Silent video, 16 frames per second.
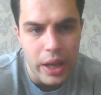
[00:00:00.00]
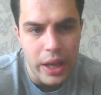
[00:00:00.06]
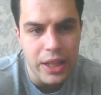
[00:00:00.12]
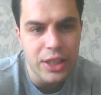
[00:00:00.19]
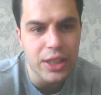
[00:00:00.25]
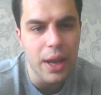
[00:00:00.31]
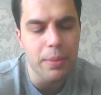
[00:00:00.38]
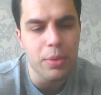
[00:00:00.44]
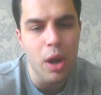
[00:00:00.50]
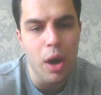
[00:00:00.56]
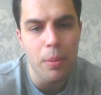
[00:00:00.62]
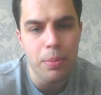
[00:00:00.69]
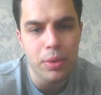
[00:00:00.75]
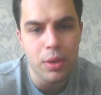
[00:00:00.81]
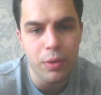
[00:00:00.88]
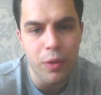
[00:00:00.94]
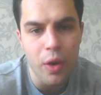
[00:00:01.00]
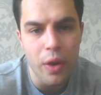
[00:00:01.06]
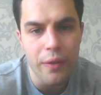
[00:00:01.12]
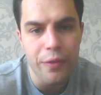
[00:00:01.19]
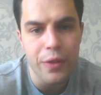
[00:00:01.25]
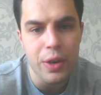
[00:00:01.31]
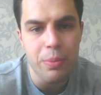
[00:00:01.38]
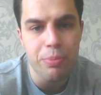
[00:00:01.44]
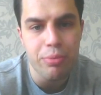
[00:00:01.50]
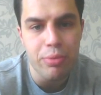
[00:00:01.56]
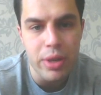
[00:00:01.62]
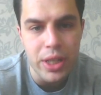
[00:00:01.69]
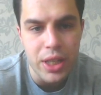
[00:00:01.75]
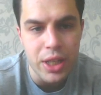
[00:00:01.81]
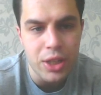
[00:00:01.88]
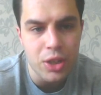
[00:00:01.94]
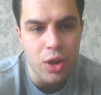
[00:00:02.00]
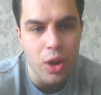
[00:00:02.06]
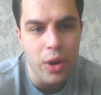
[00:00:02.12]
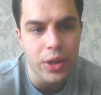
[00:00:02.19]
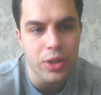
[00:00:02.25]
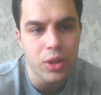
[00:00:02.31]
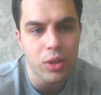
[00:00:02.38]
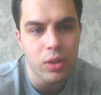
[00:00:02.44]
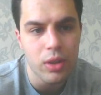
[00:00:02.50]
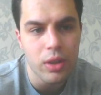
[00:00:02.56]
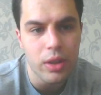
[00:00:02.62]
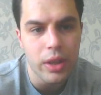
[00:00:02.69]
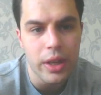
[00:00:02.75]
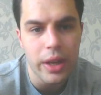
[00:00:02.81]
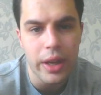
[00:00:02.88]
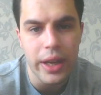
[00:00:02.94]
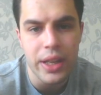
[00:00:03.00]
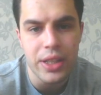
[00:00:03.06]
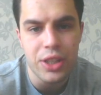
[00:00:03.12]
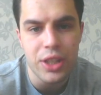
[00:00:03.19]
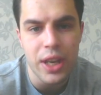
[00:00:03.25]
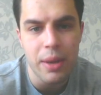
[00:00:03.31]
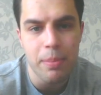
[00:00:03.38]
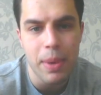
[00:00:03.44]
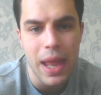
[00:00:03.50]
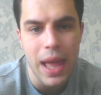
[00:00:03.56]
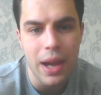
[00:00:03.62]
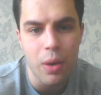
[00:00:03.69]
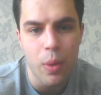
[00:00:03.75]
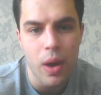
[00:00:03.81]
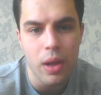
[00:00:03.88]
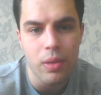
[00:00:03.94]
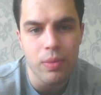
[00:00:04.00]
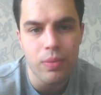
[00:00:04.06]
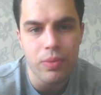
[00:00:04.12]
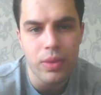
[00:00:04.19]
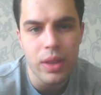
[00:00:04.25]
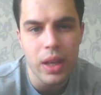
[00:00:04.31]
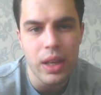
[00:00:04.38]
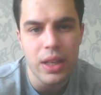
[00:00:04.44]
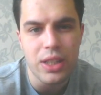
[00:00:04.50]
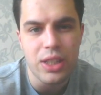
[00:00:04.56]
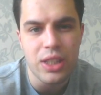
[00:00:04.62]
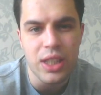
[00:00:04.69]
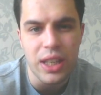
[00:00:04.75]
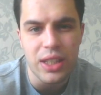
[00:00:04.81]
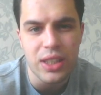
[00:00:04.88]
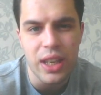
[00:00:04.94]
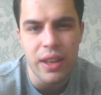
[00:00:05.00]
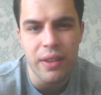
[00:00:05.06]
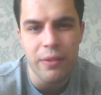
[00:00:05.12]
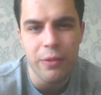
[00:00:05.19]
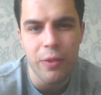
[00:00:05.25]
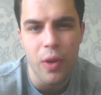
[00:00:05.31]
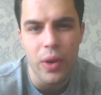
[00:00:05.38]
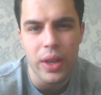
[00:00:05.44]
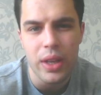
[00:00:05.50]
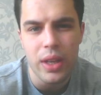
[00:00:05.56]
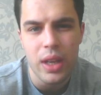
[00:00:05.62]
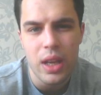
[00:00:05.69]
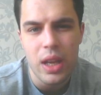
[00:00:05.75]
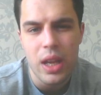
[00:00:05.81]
He stepped up to fight for the British title against Nick Blackwell in his 16th fight.